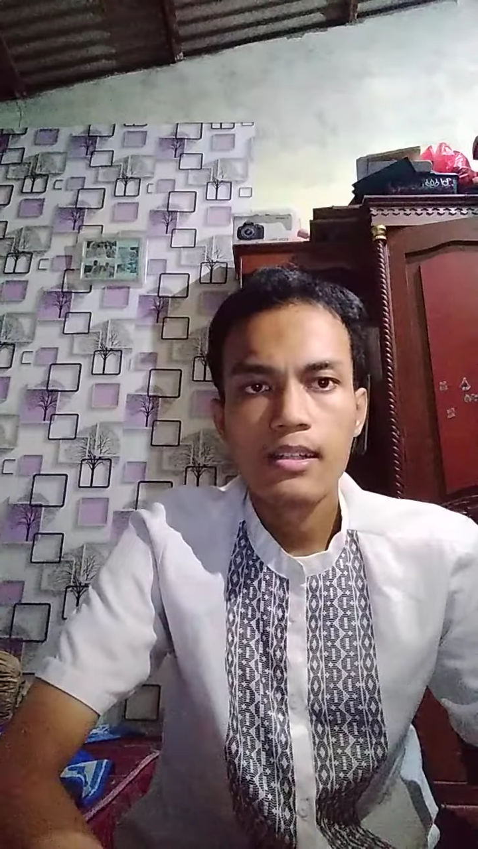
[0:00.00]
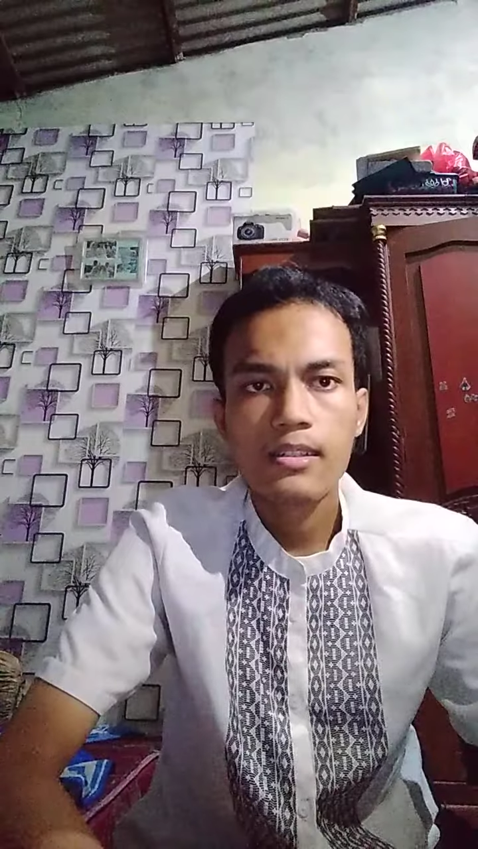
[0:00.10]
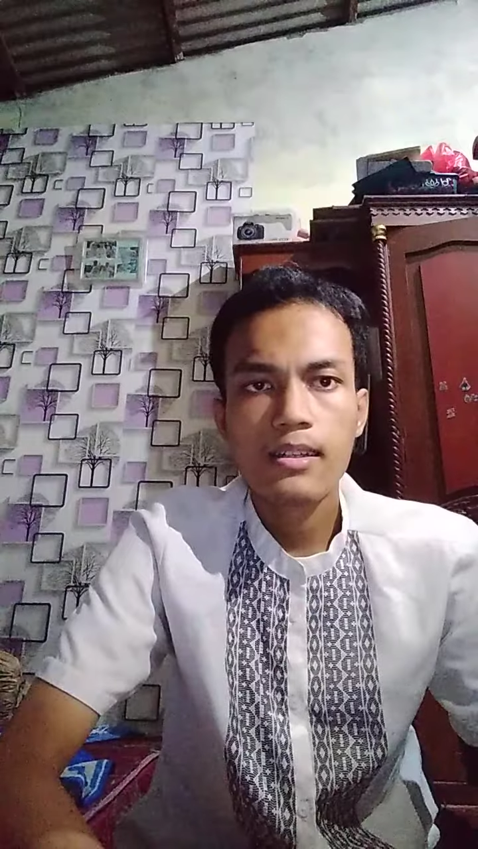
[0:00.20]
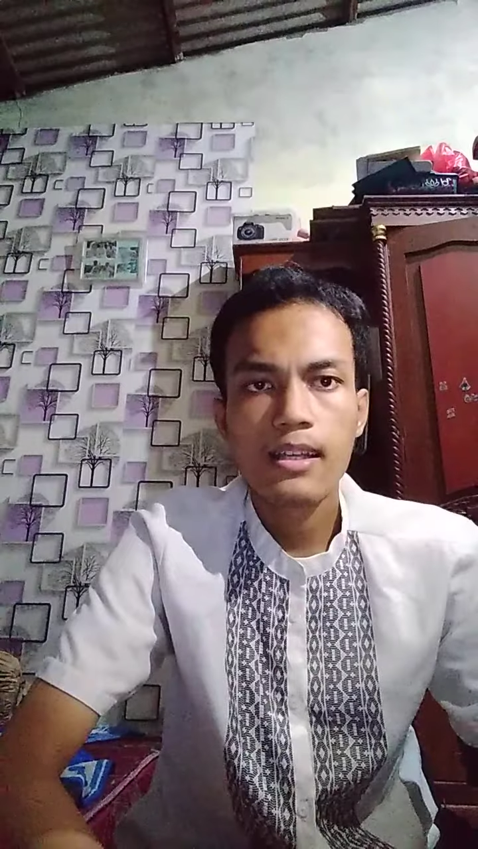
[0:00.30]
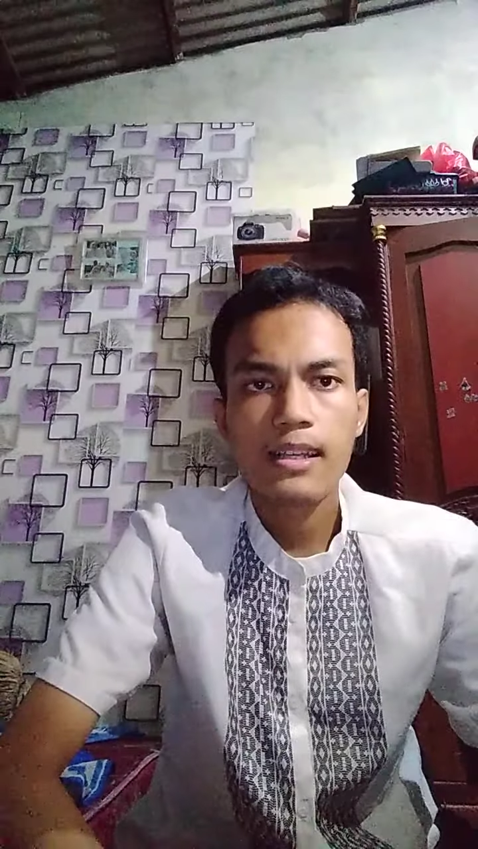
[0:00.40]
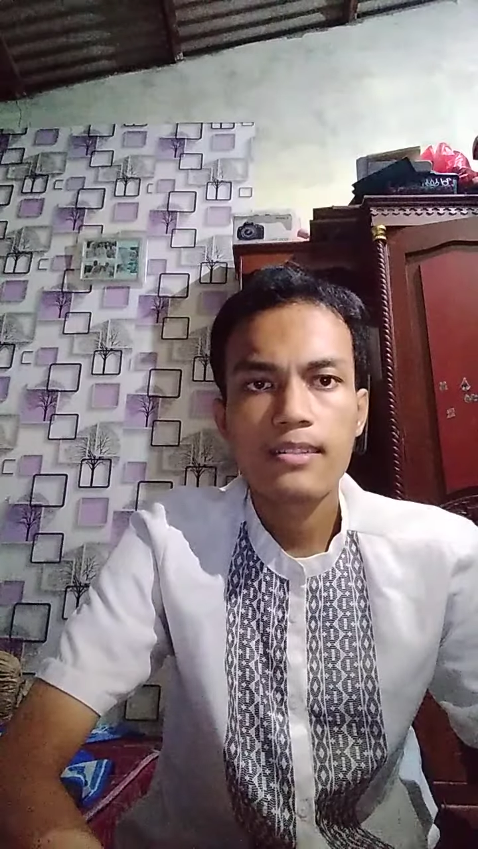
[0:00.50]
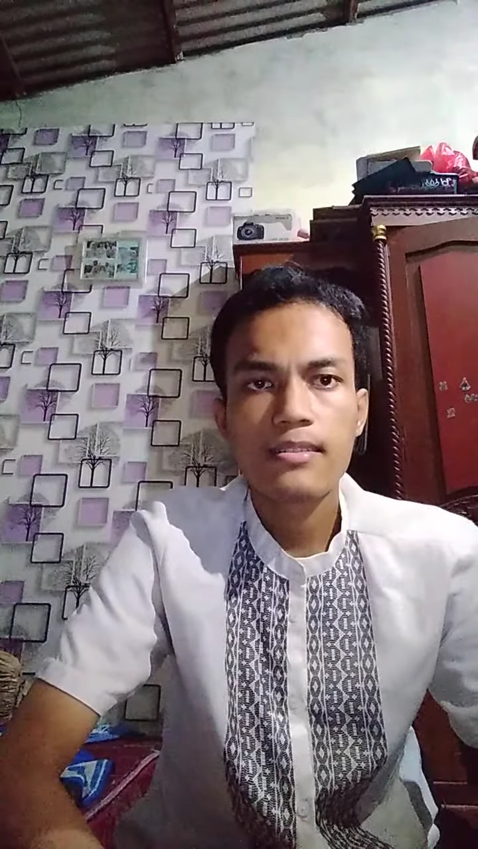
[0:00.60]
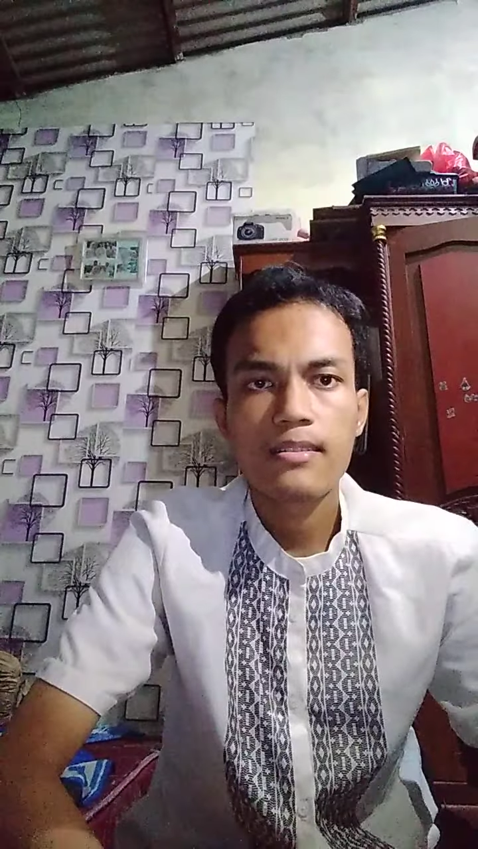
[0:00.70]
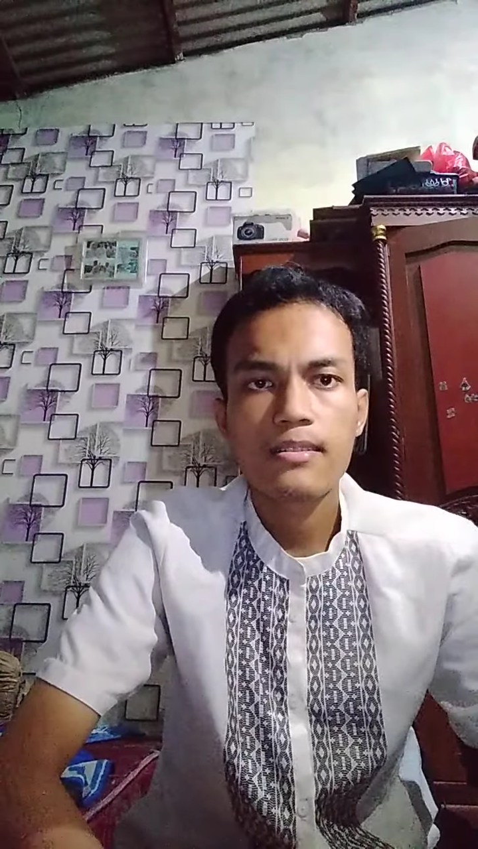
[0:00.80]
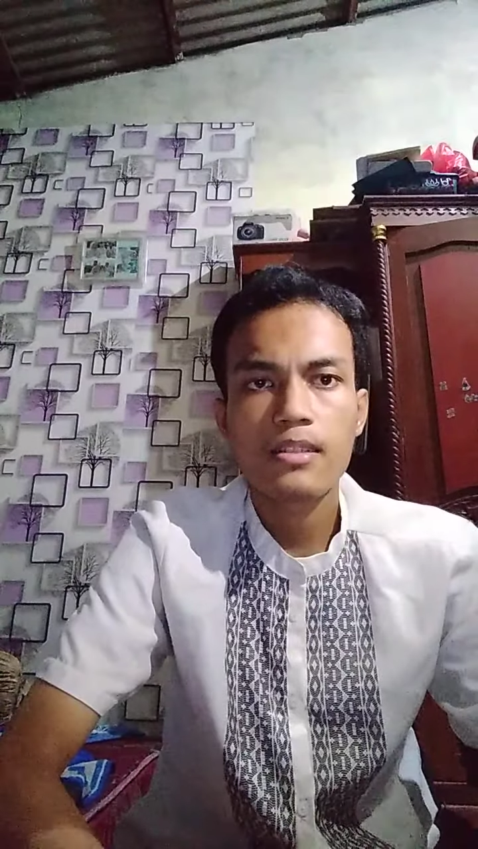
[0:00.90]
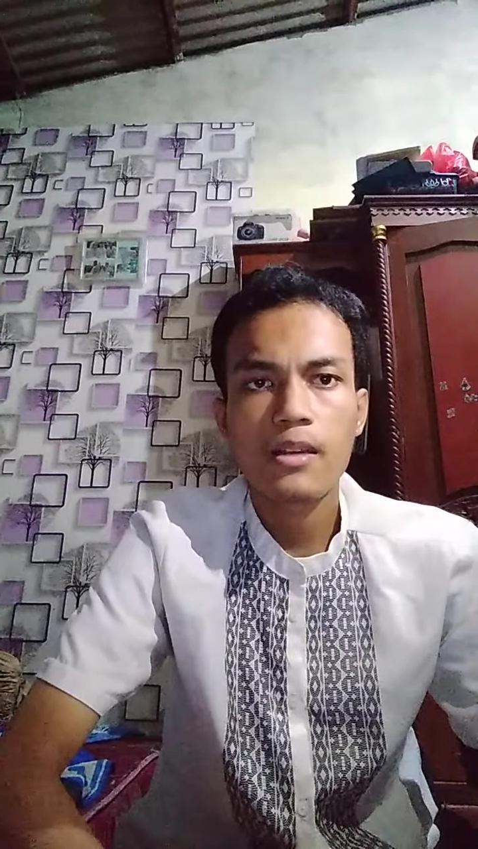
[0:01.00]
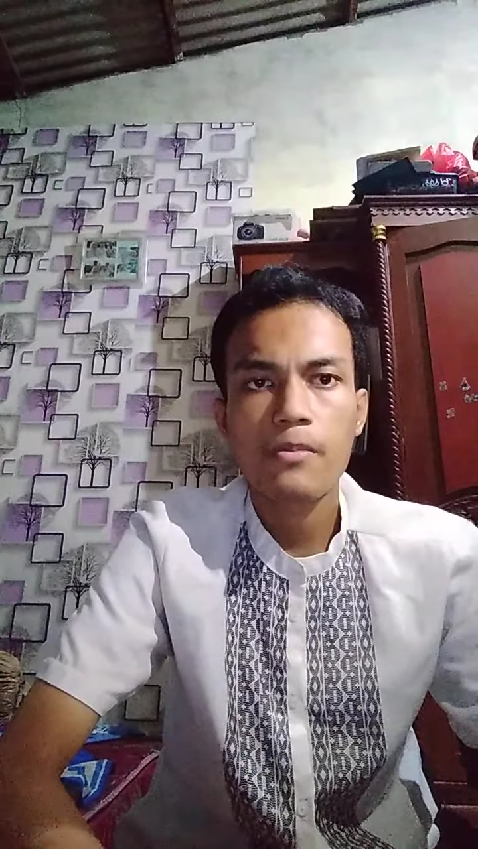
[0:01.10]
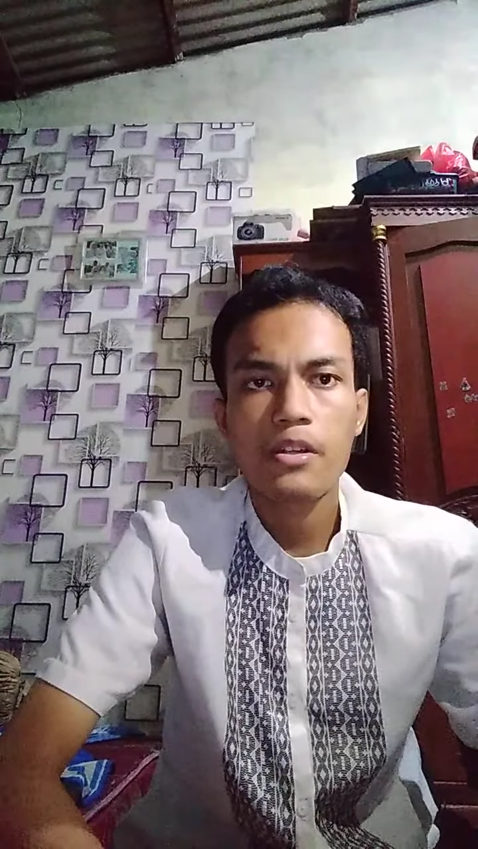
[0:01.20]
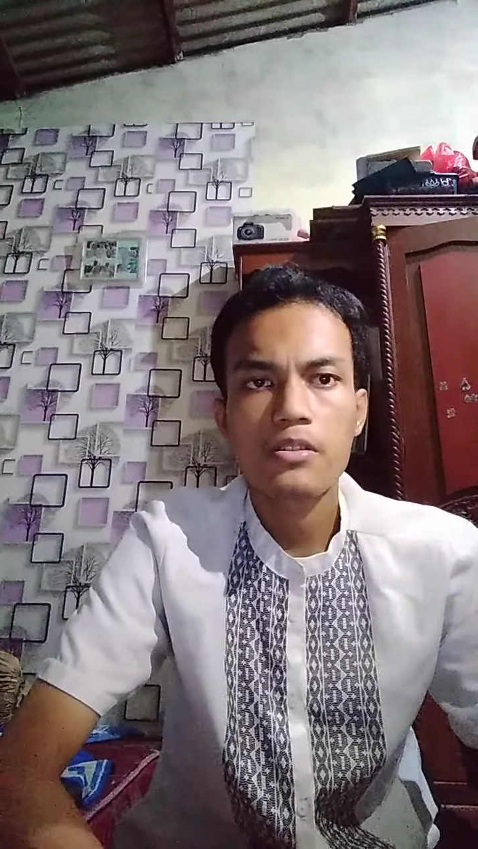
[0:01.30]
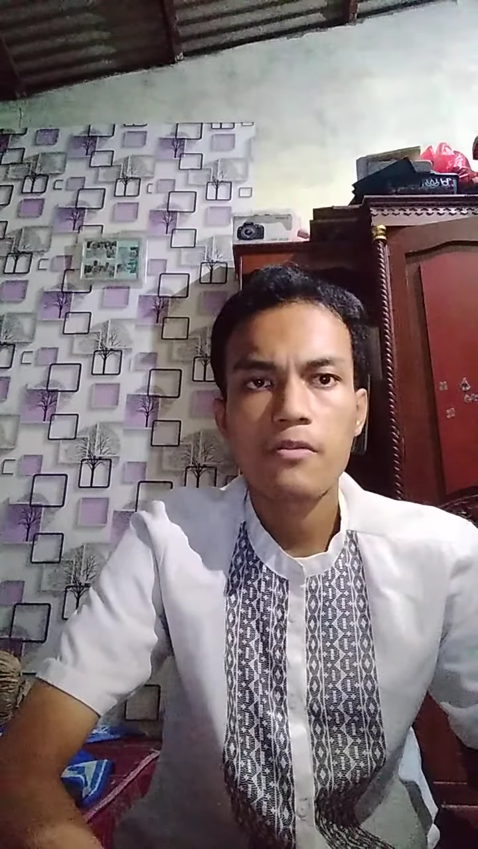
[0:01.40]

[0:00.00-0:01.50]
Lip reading: The helix shape is a